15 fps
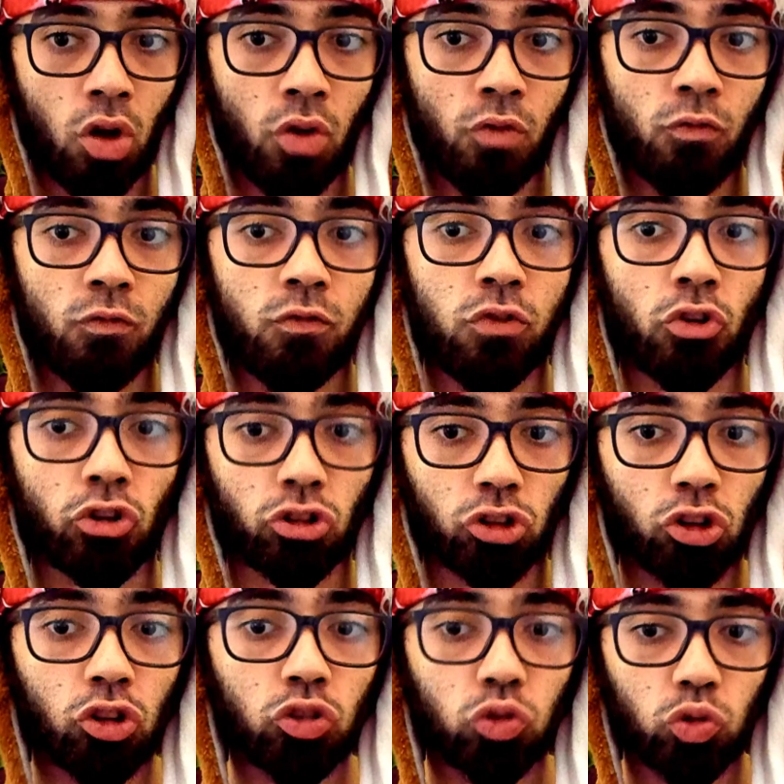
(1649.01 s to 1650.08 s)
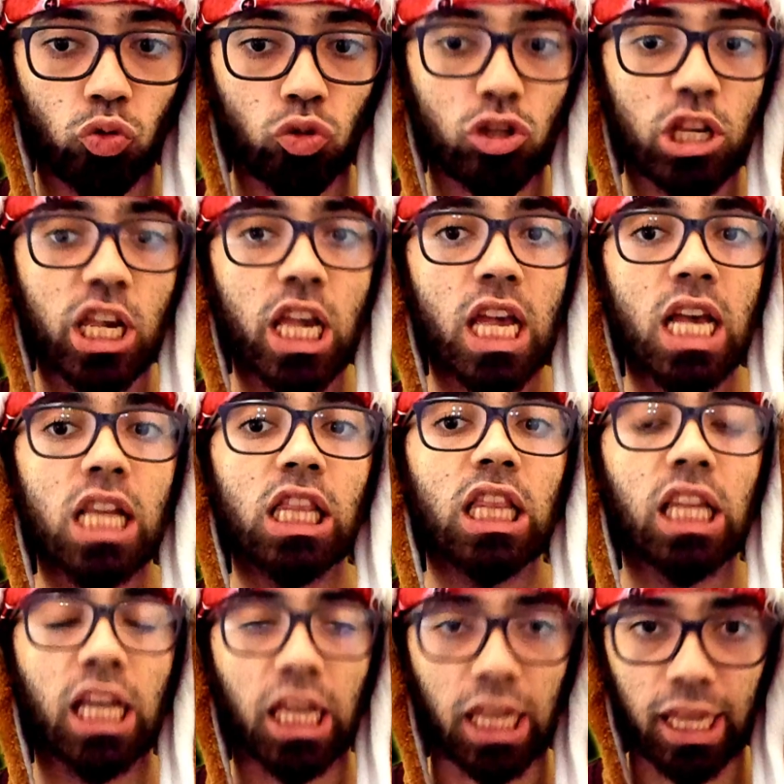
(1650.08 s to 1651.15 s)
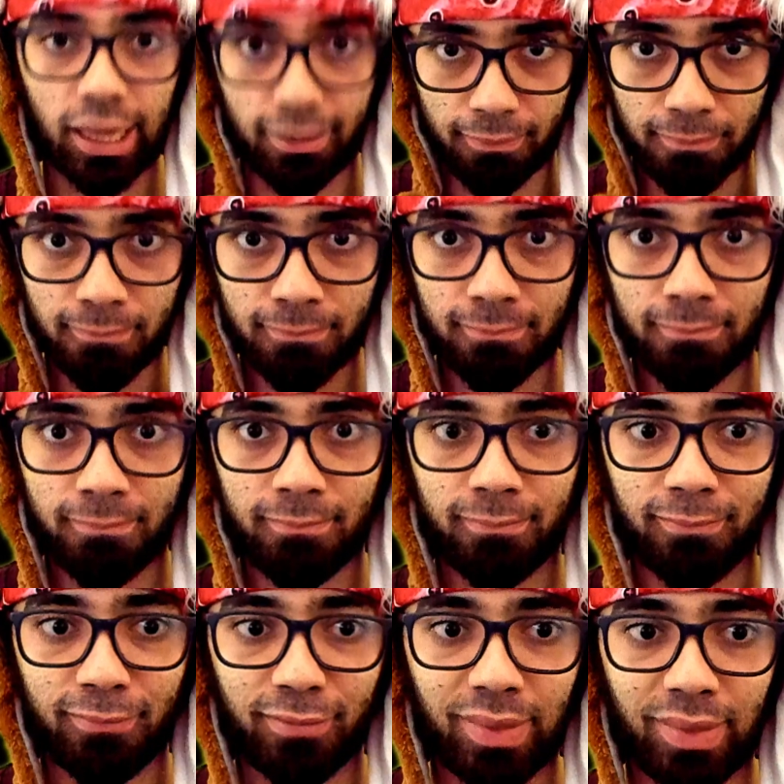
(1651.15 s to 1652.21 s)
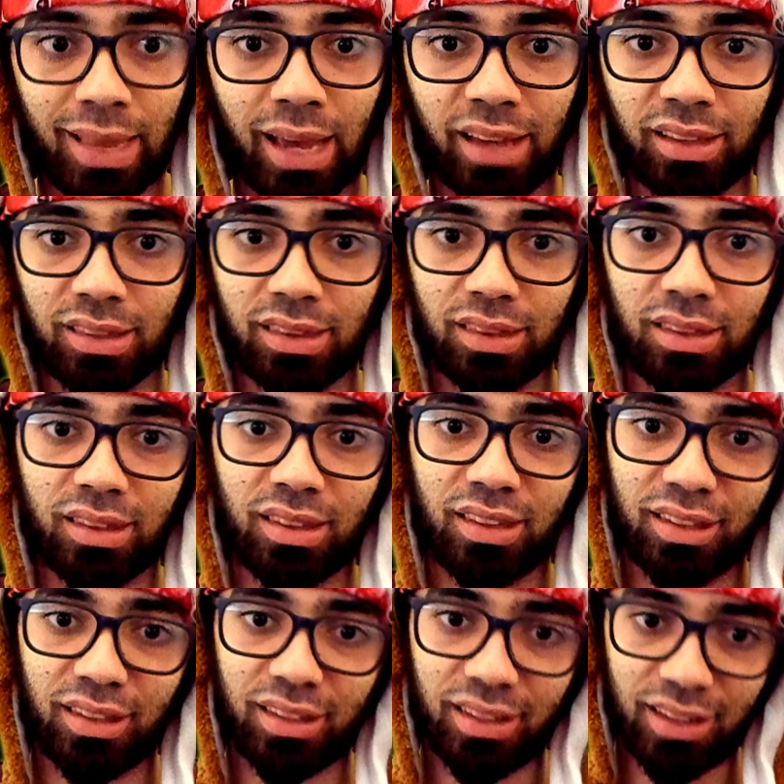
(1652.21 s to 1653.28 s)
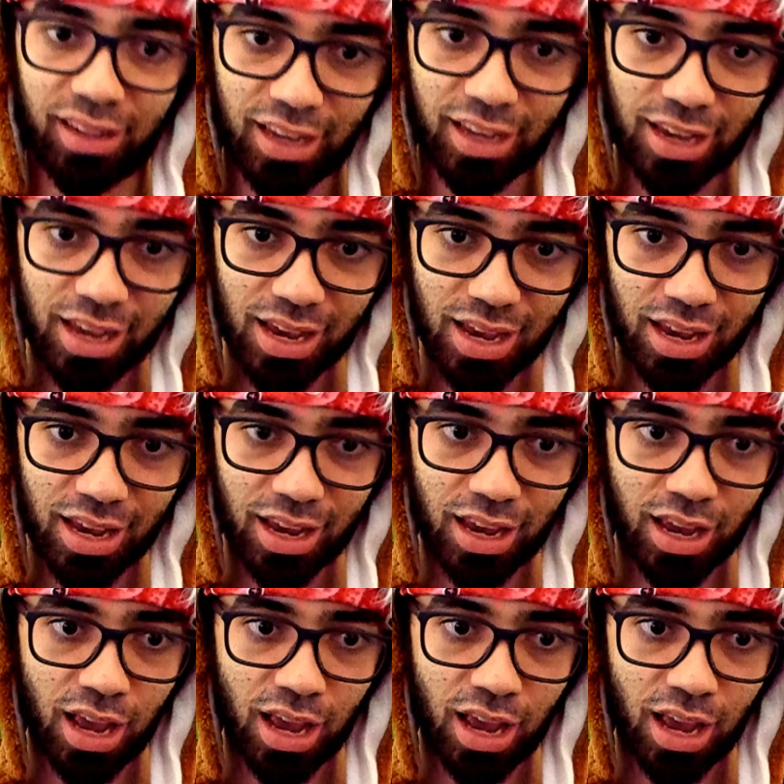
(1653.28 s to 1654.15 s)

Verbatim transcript: for not to kill him like he